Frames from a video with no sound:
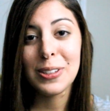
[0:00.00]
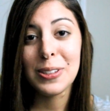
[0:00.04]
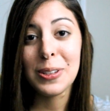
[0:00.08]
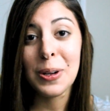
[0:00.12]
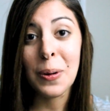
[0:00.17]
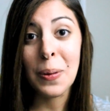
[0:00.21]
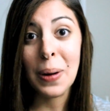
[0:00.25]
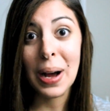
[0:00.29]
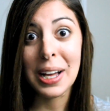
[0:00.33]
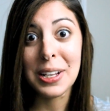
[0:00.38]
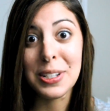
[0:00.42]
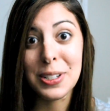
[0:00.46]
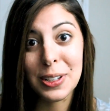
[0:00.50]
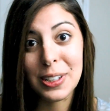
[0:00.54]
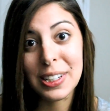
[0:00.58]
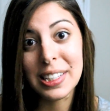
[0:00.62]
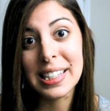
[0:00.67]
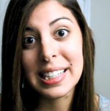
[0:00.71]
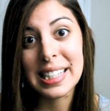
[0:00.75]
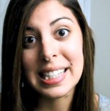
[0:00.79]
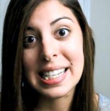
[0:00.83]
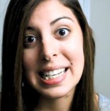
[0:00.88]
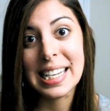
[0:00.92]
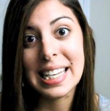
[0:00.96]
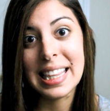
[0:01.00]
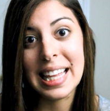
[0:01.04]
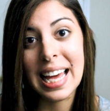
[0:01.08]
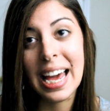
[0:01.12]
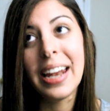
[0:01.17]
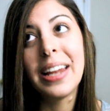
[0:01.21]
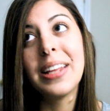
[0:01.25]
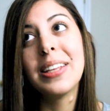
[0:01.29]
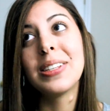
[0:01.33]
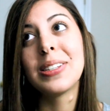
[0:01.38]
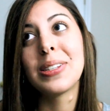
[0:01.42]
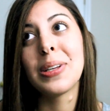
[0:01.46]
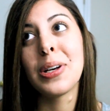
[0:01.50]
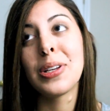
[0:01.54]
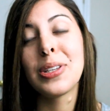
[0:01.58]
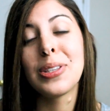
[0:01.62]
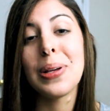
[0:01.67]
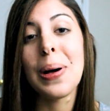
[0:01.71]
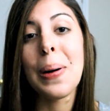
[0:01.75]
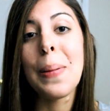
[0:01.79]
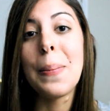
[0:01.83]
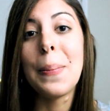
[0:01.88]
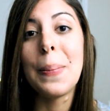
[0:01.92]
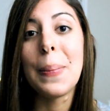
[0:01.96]
So as you can see, that is
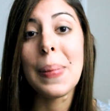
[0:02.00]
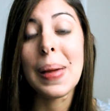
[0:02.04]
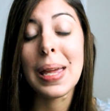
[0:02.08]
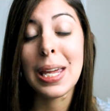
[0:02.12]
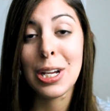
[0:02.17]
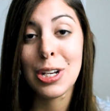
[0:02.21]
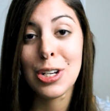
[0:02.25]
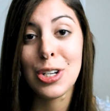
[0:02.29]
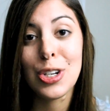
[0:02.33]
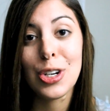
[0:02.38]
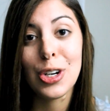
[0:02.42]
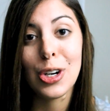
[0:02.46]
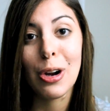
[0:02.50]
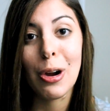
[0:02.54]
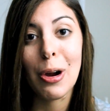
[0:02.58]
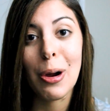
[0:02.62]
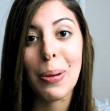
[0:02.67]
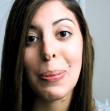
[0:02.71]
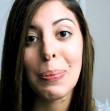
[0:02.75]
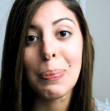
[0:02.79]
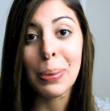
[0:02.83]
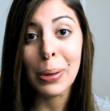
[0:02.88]
some major